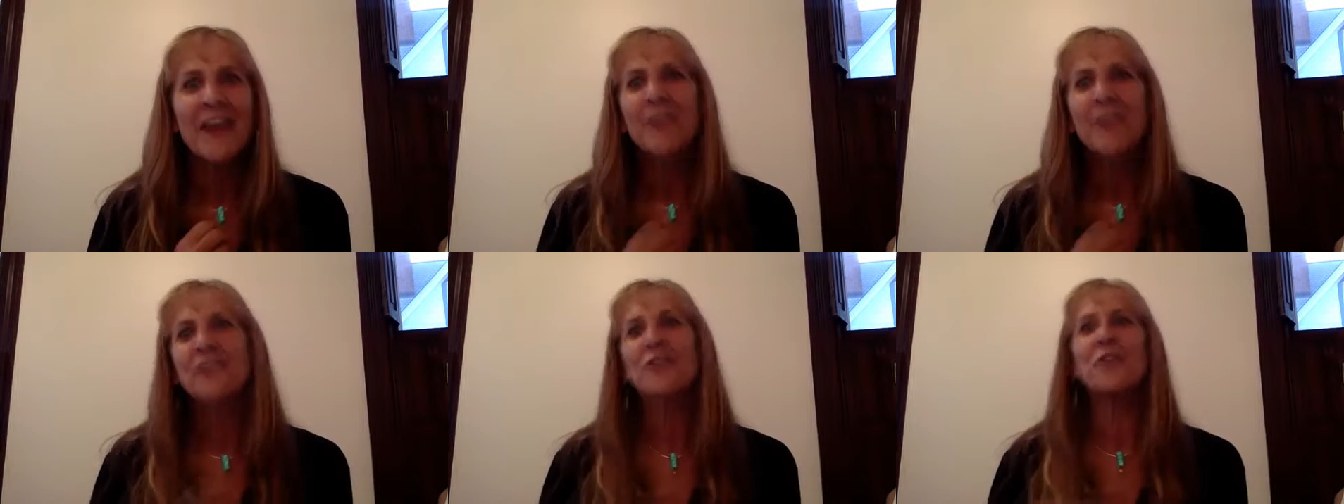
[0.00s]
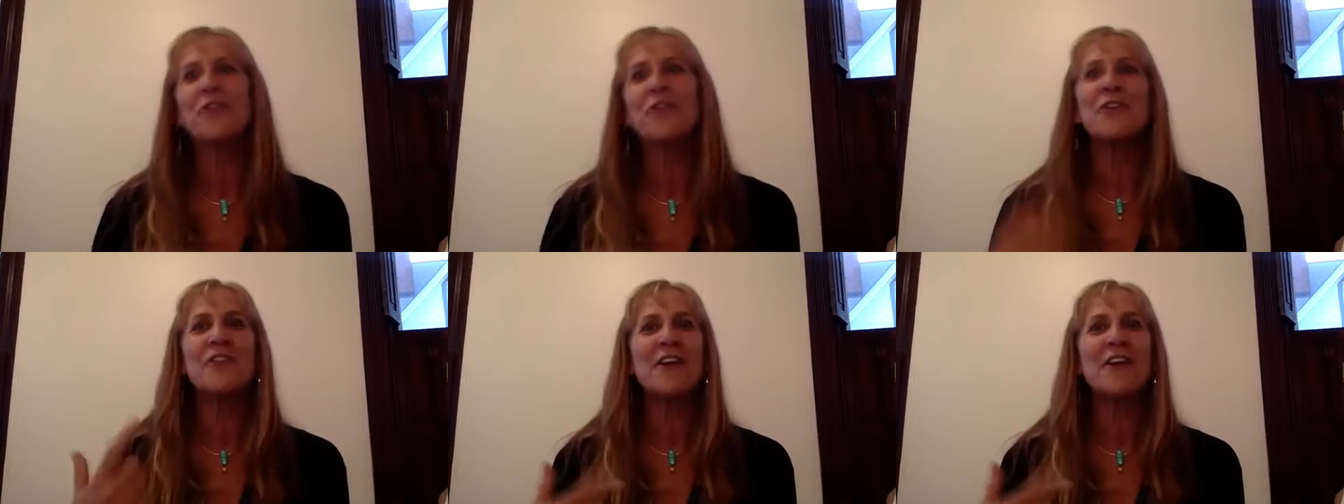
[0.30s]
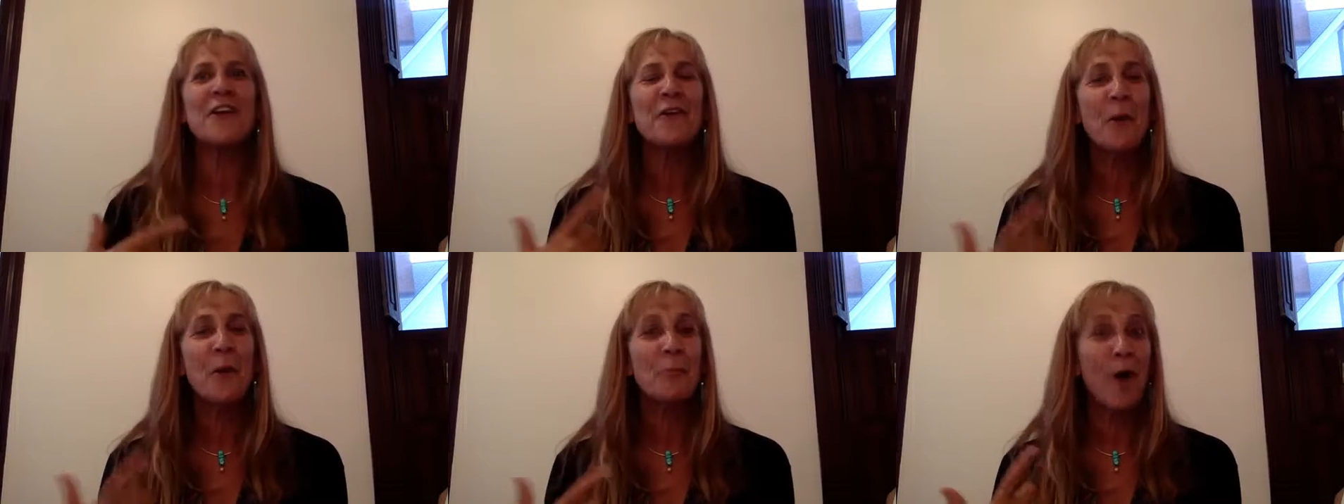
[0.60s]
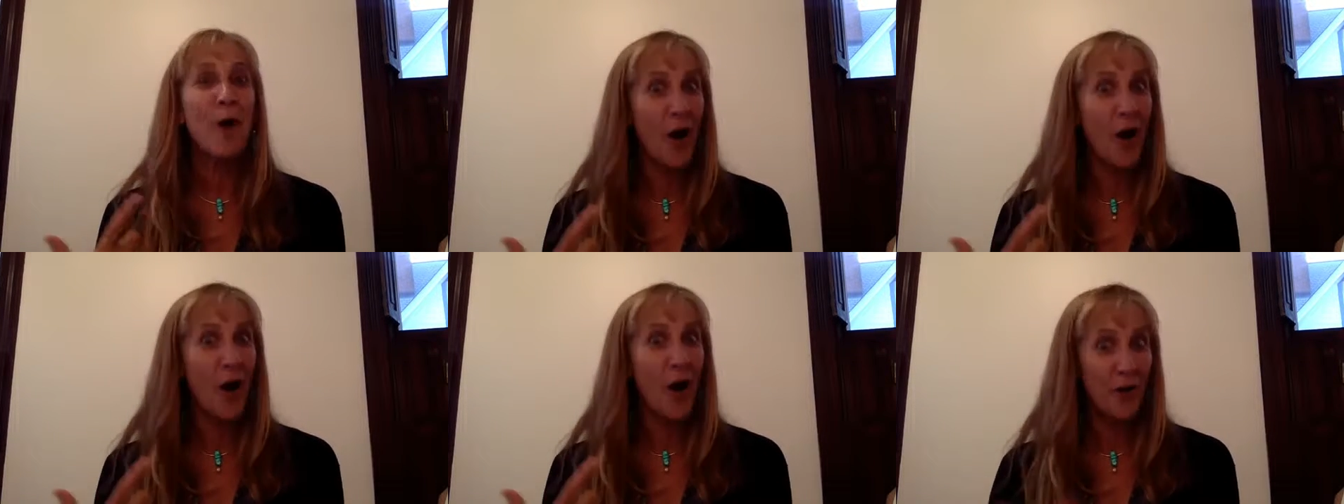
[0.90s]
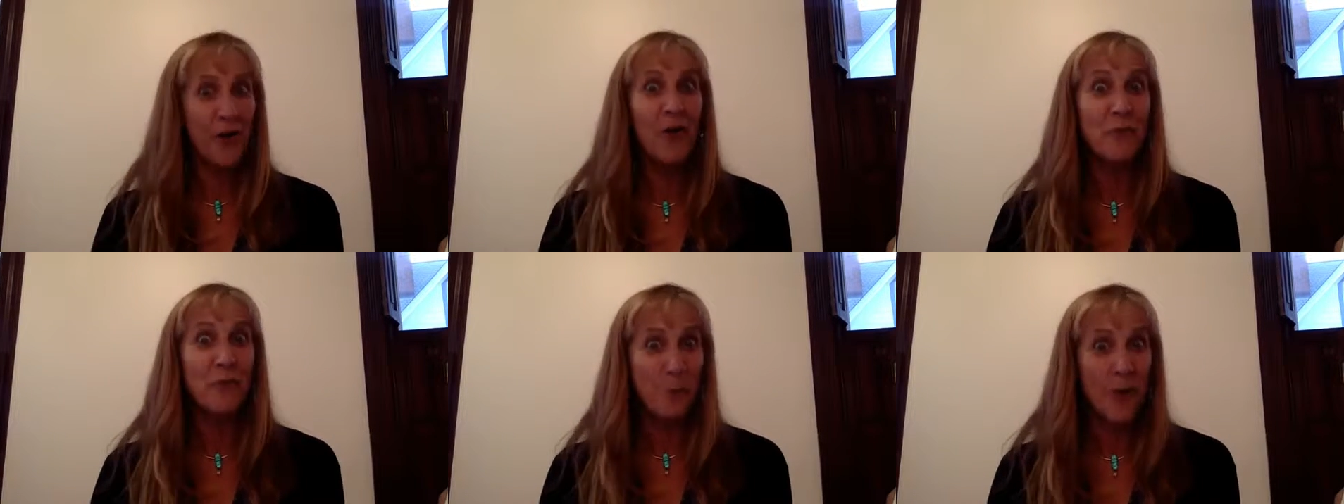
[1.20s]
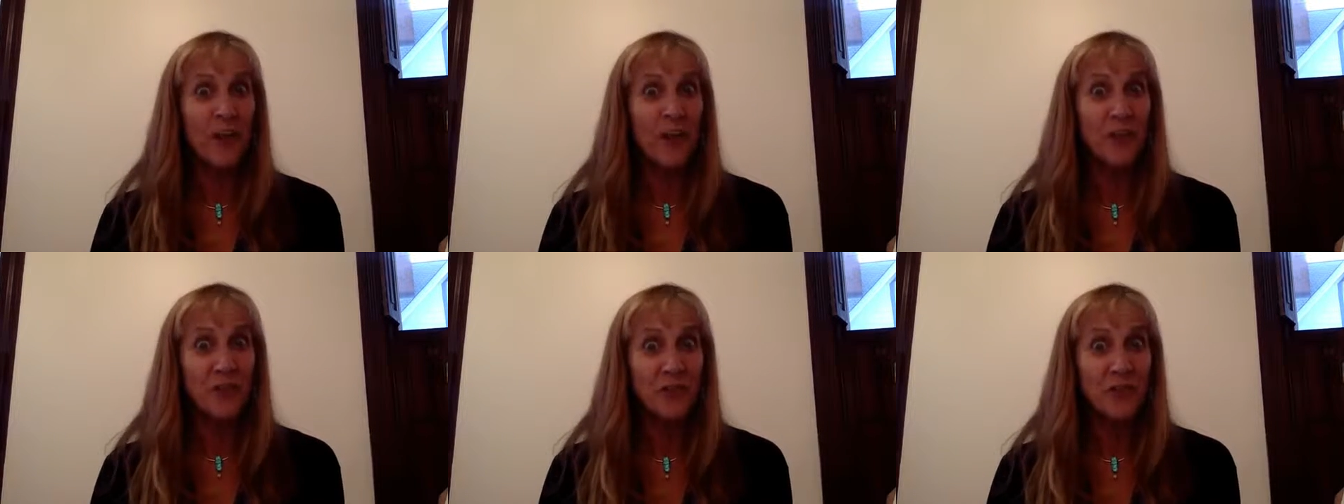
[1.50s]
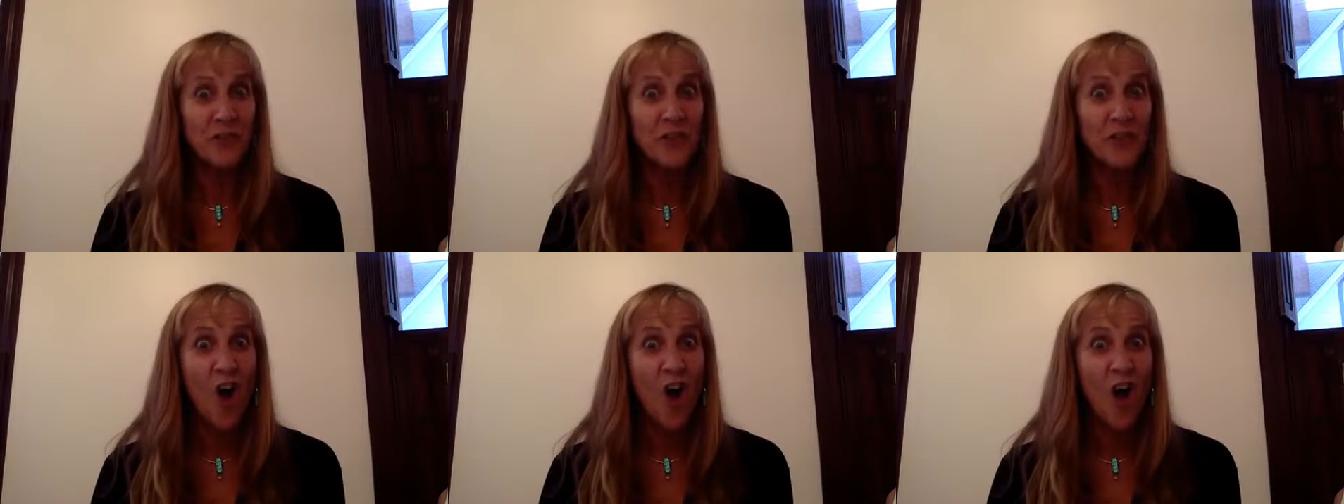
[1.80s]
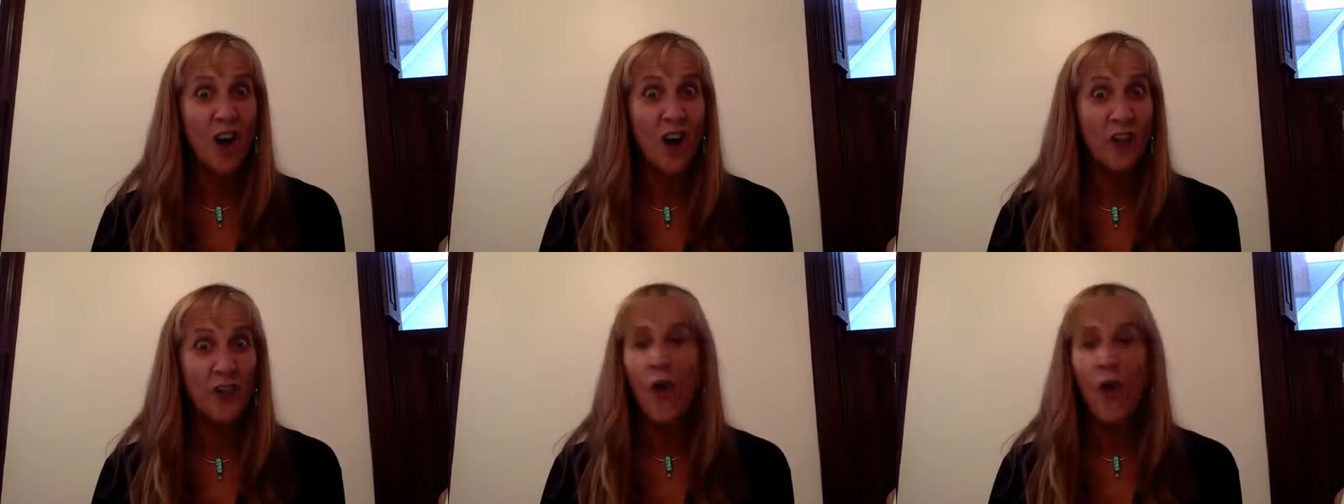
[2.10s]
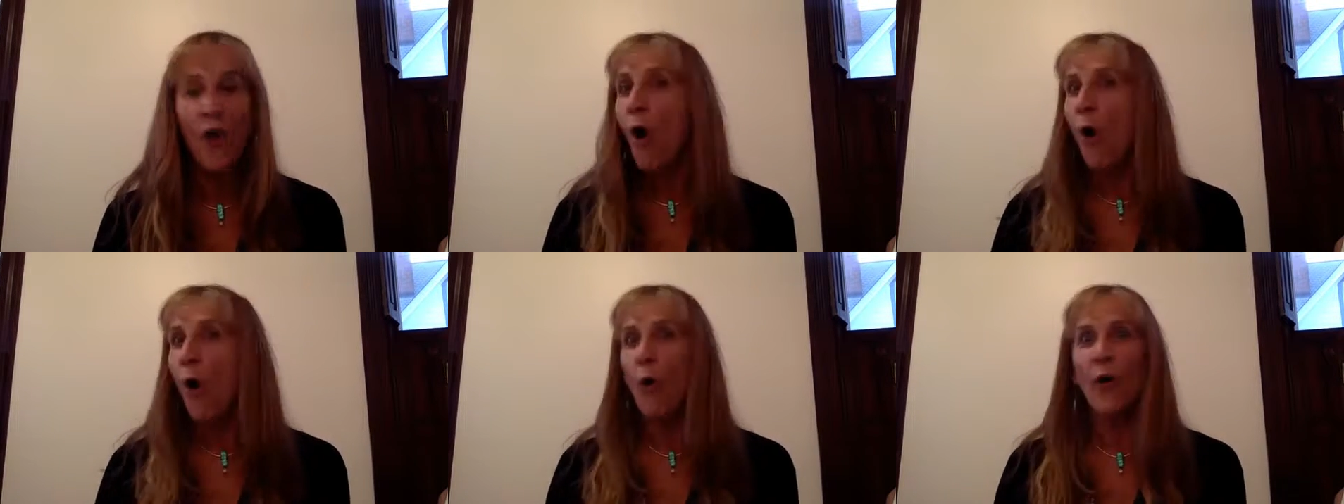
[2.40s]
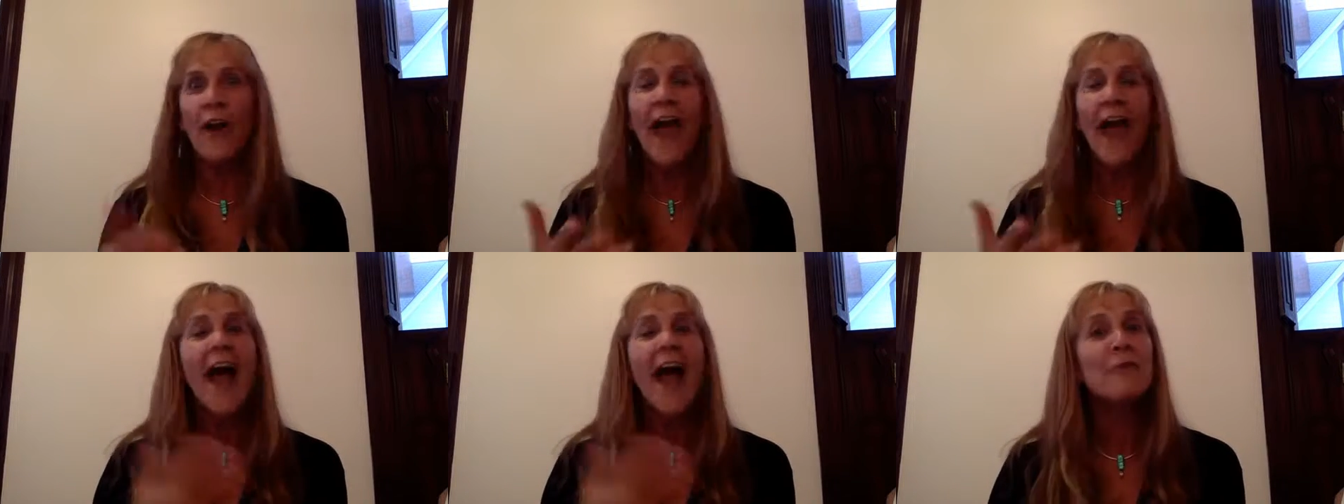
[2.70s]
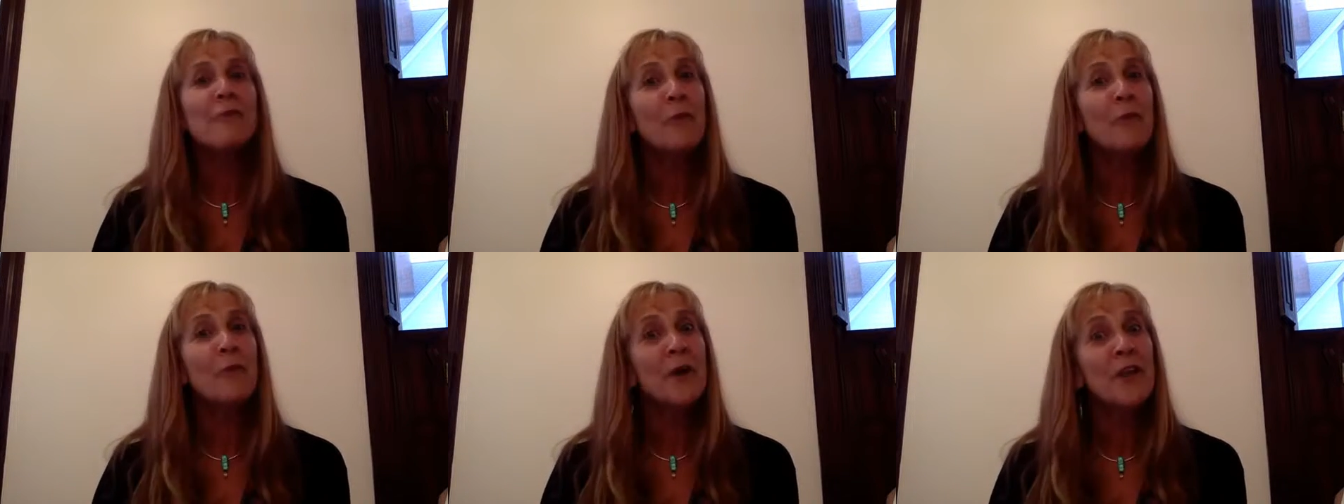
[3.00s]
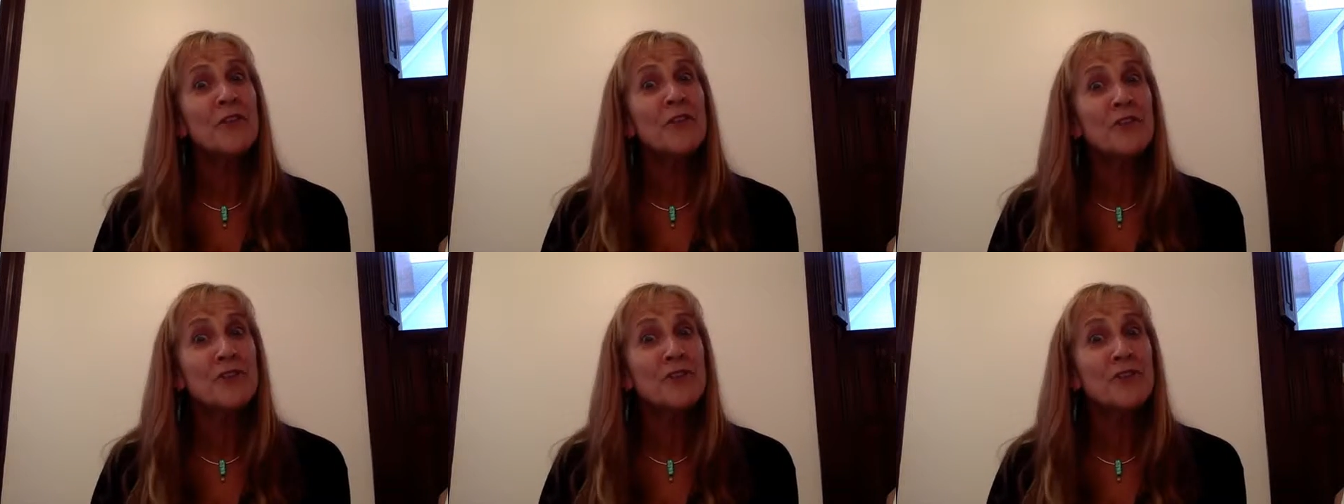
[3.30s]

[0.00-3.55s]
so that they're a part of one of the songs, or have one of the